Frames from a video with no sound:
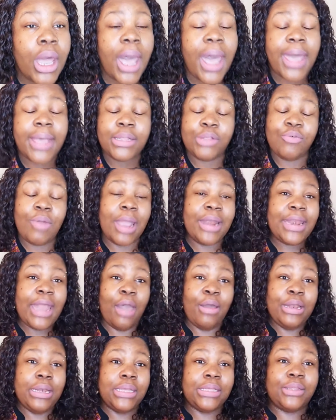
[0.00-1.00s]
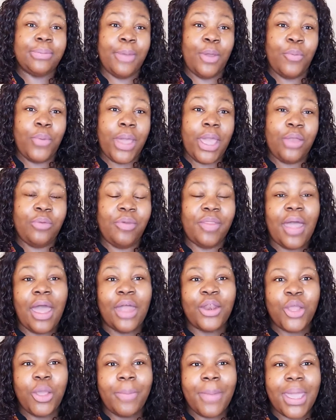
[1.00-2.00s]
Guys, right now it looks a bit weird
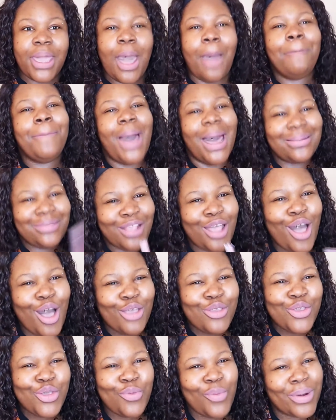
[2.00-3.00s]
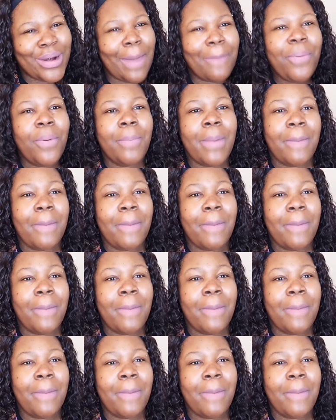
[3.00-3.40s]
without no makeup, but I tell you, when I